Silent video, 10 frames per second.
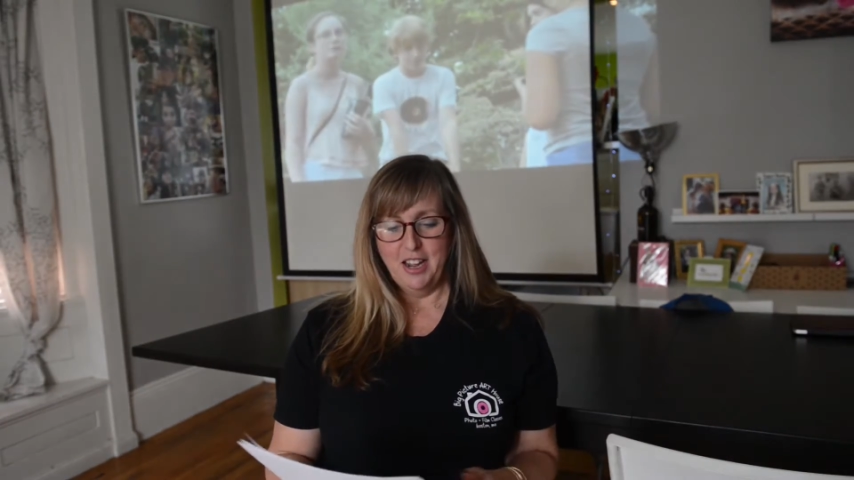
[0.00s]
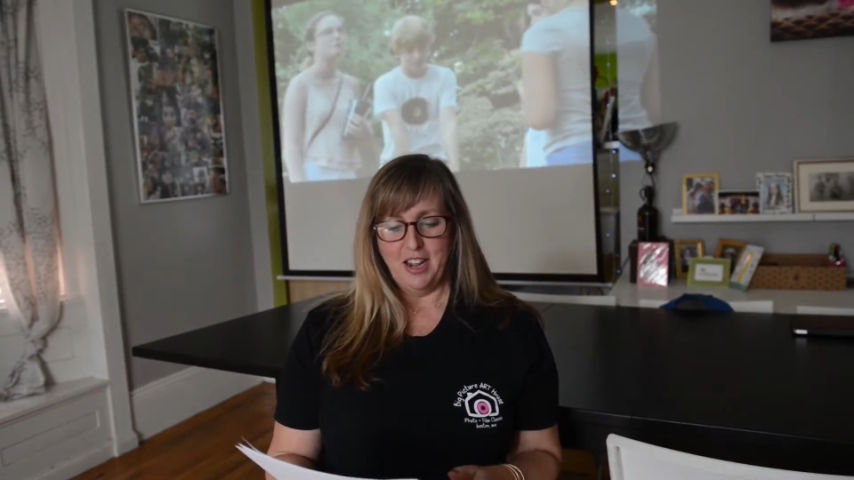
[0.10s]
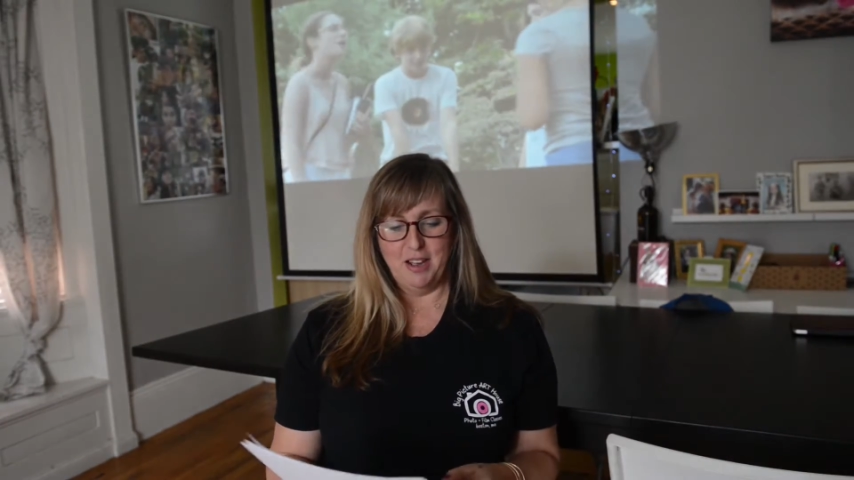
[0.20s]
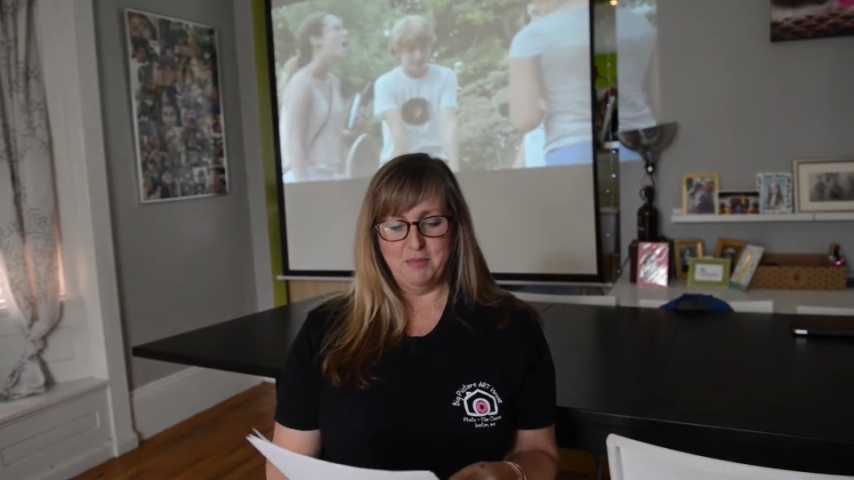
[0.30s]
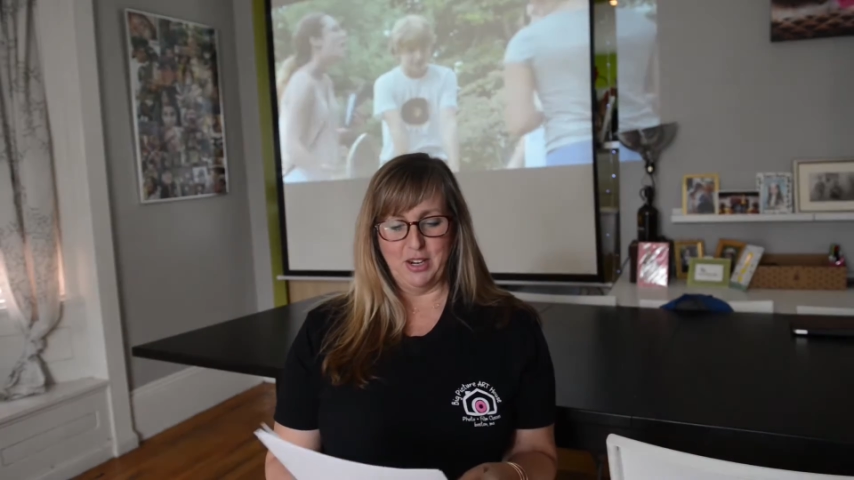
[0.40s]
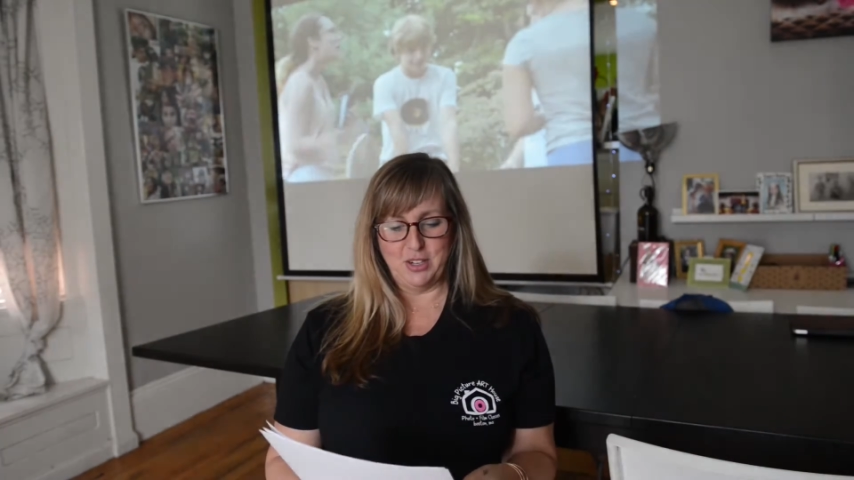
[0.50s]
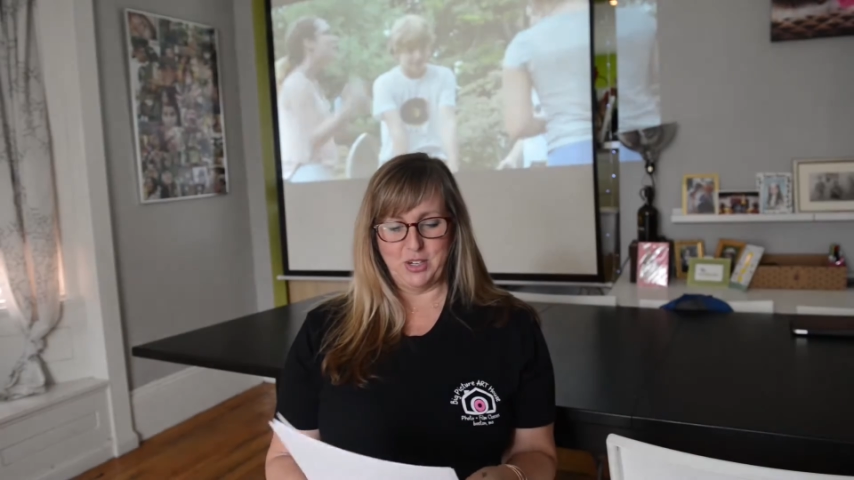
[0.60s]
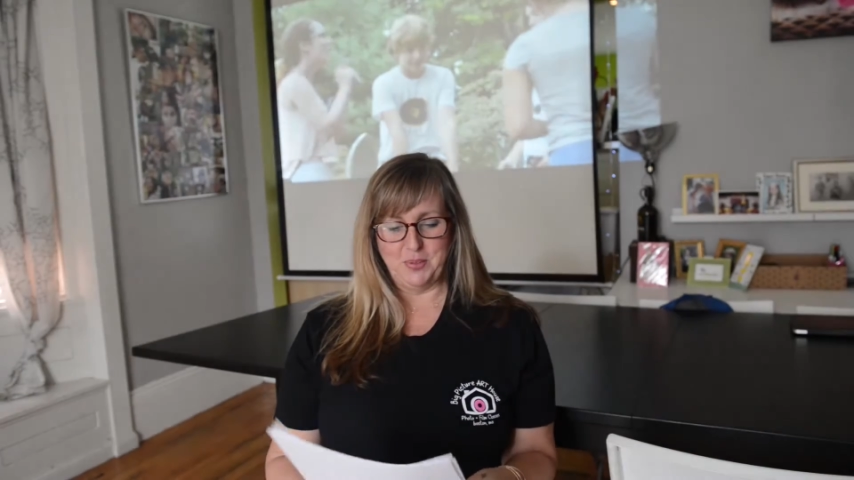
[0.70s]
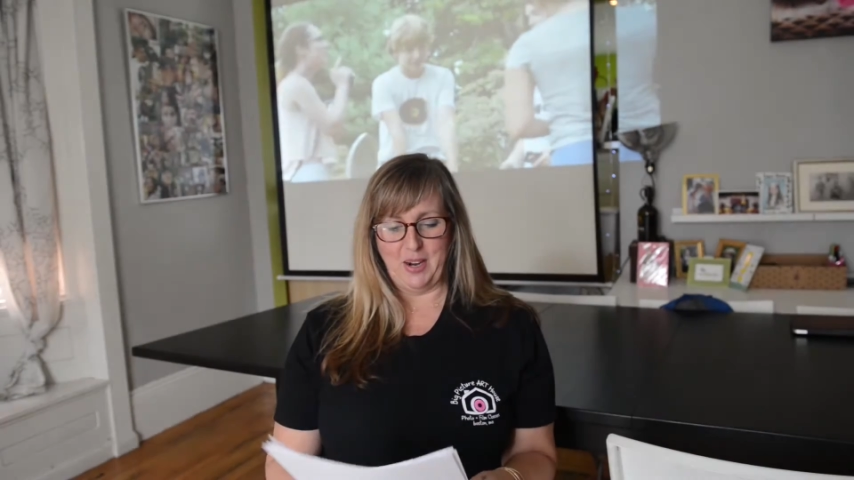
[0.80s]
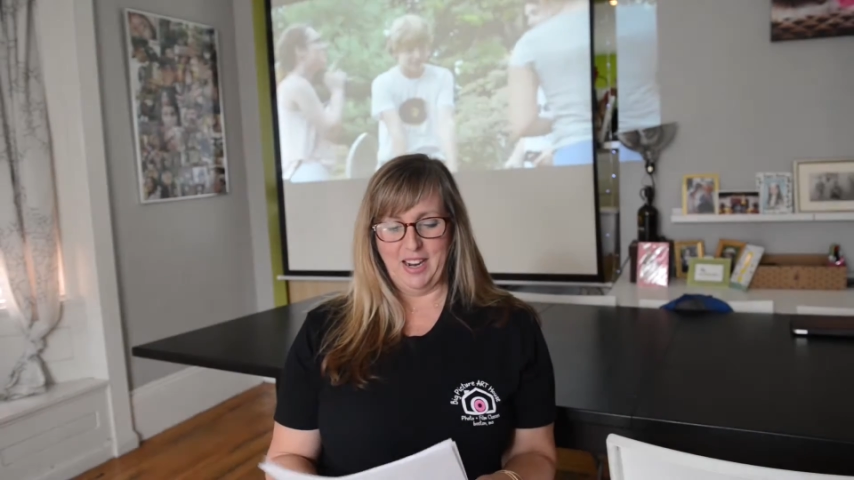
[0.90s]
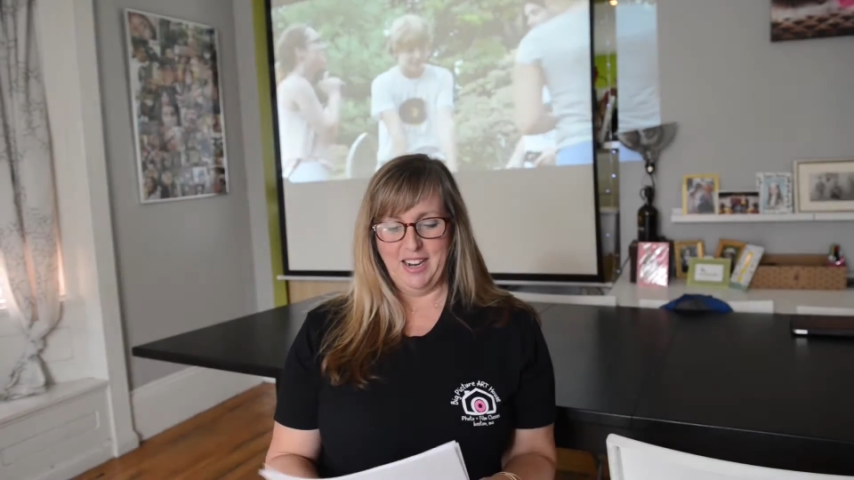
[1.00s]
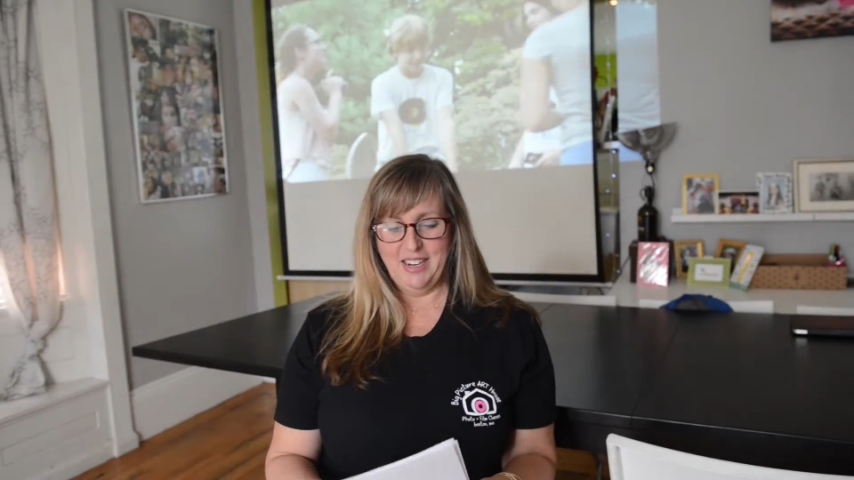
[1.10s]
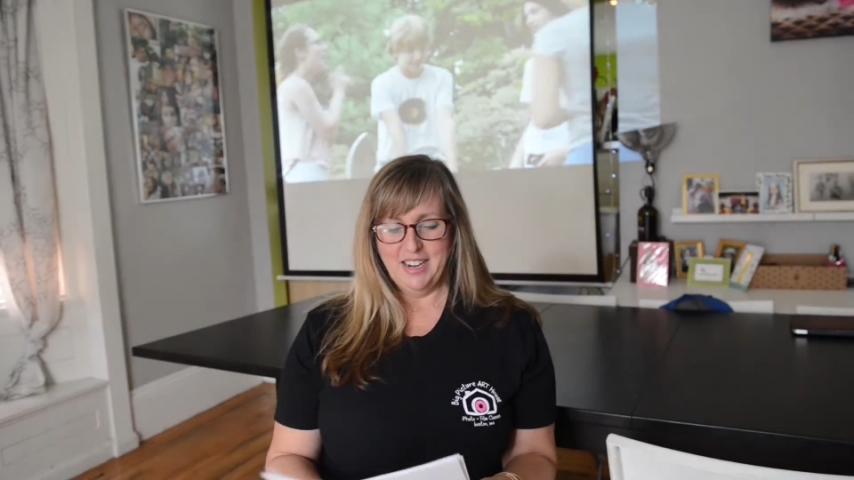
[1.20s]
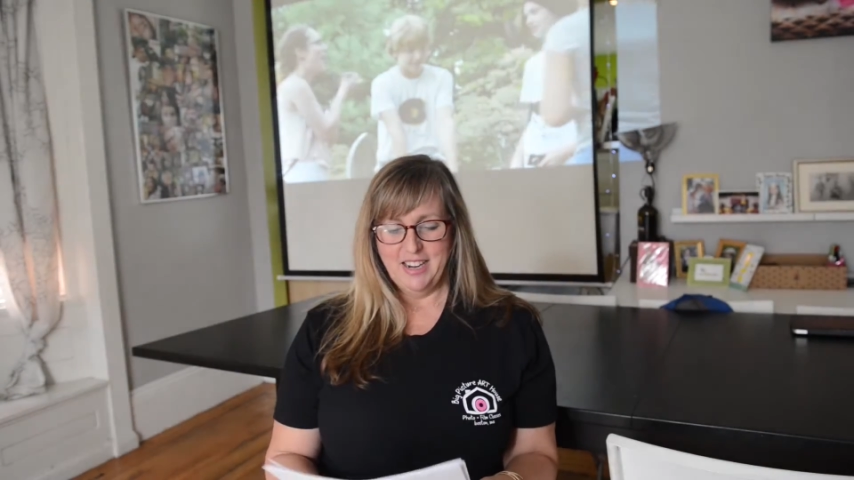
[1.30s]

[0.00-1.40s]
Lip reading: I'm not sure why.